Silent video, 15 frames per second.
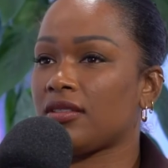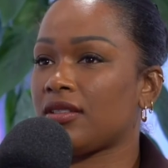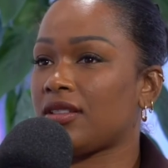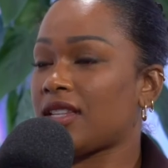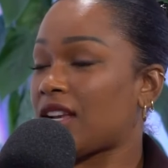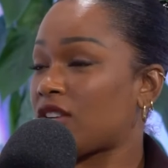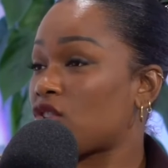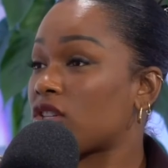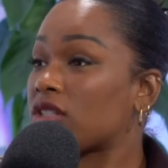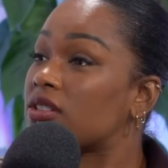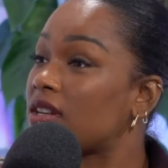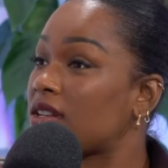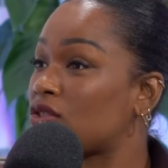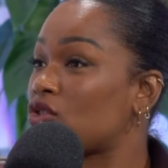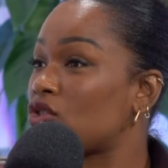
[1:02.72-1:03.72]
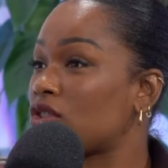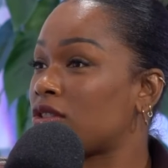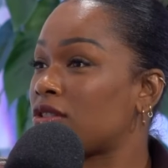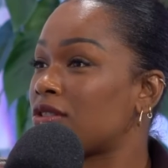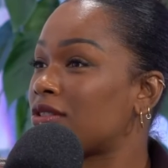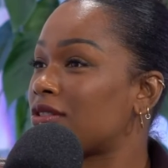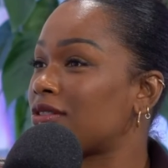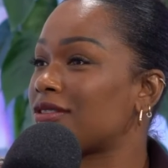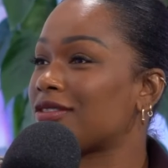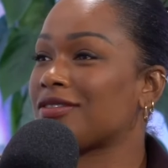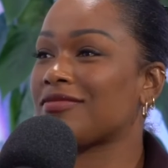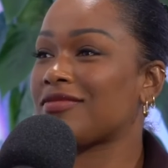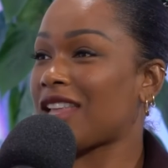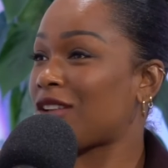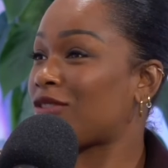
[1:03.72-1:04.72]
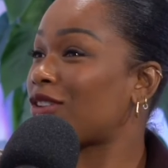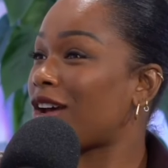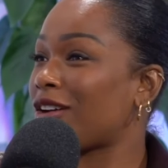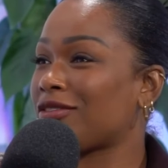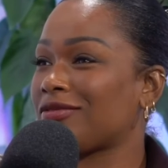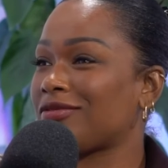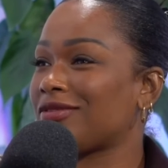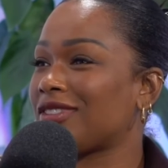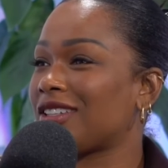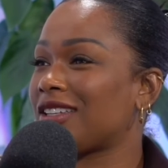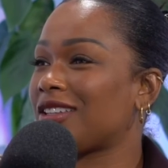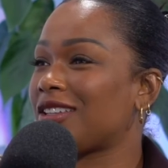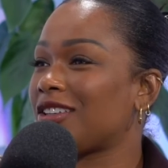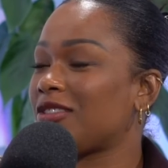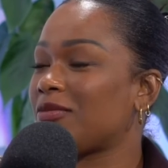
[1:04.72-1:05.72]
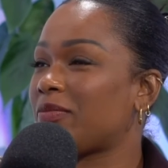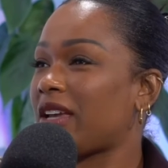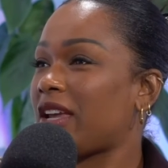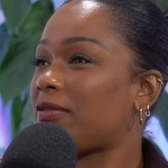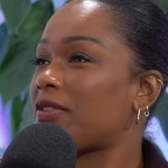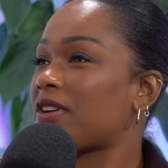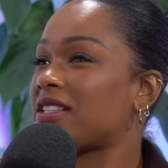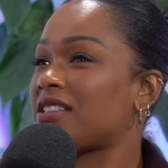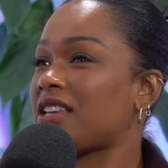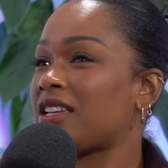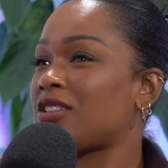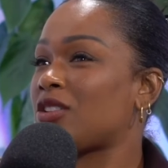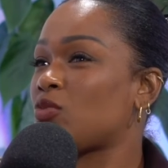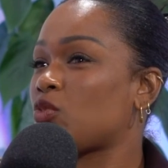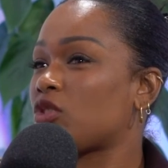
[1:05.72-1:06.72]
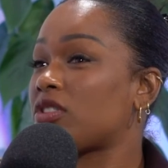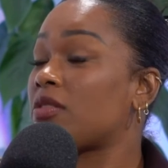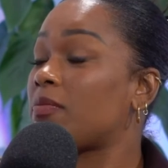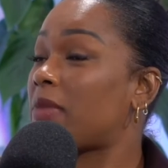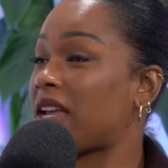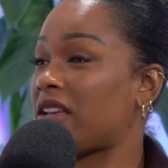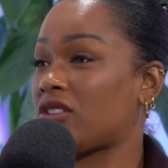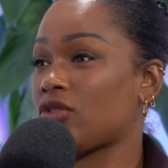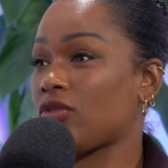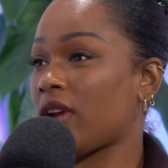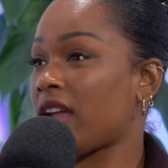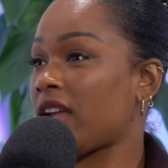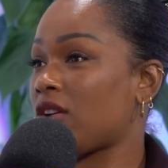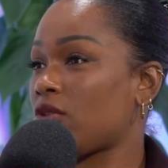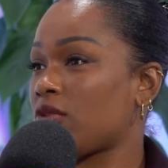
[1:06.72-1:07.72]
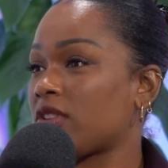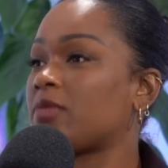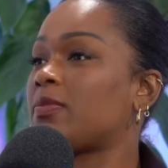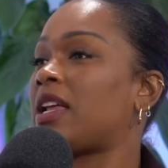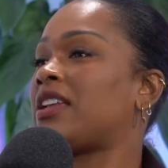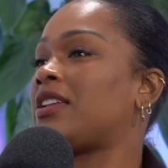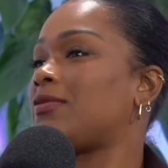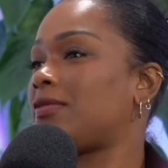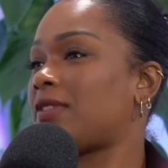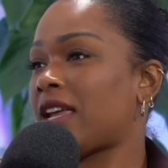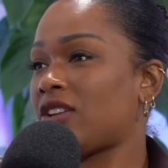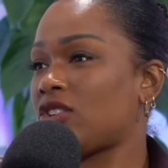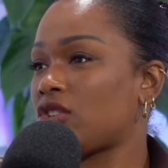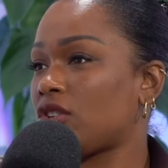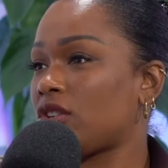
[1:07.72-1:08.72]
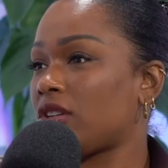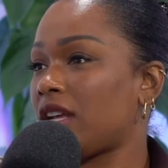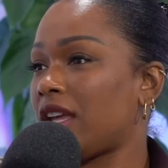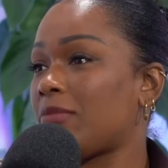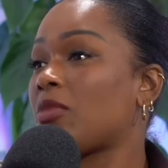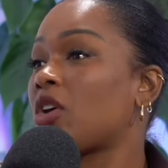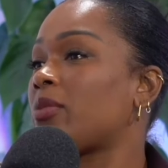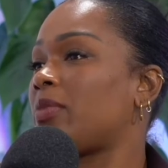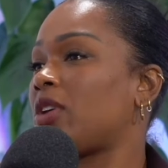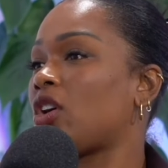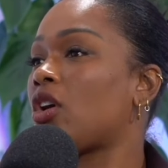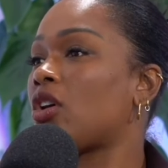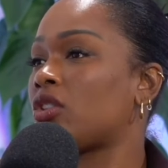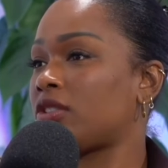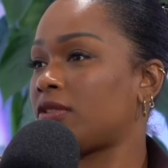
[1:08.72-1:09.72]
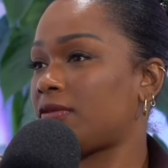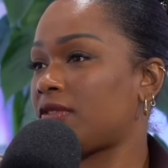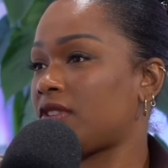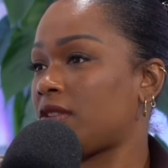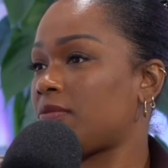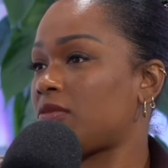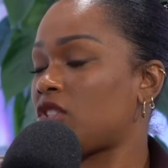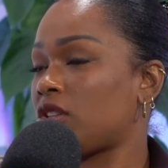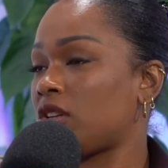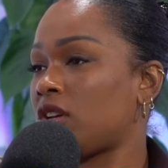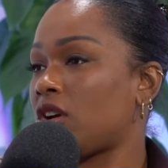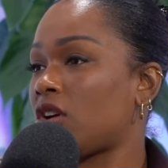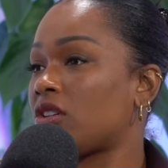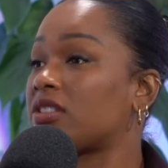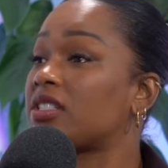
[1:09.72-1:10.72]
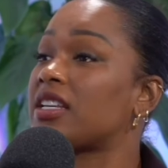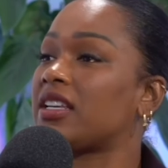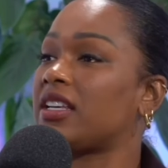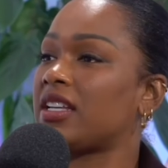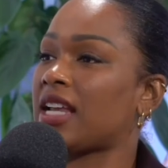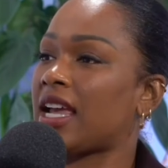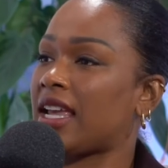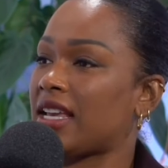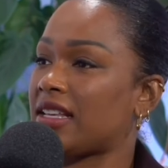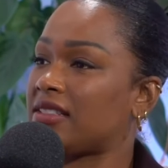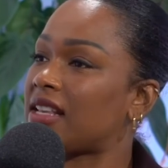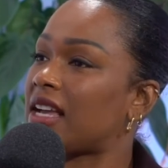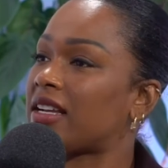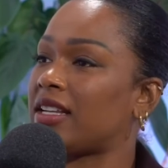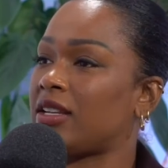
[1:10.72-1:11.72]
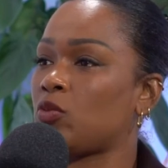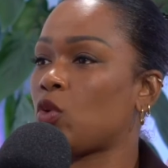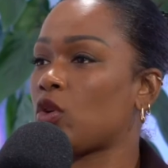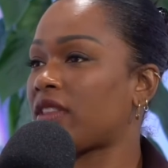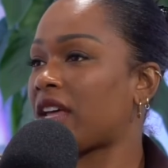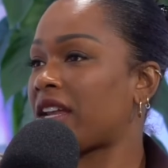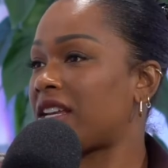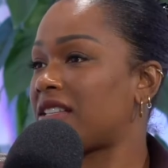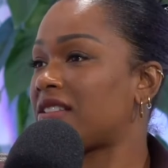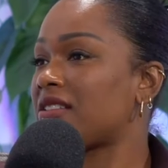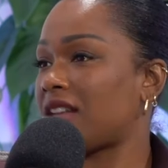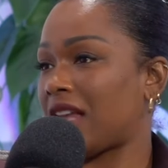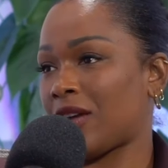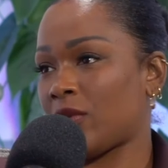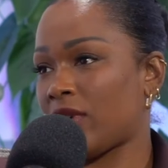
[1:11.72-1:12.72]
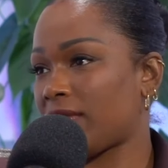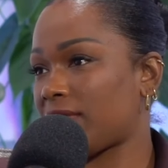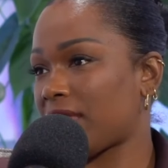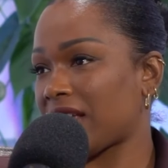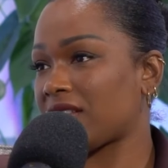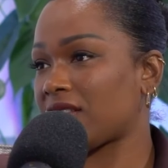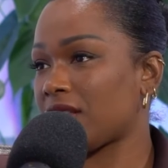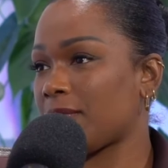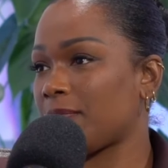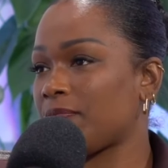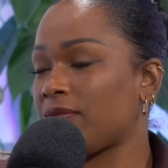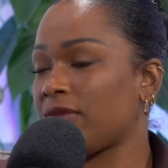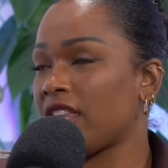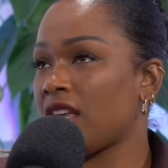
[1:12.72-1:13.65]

Lash extensions, they'll know. But if I say to them, what's the base rate, or explain inflation, it might be harder for them to articulate exactly what that is and how it affects them.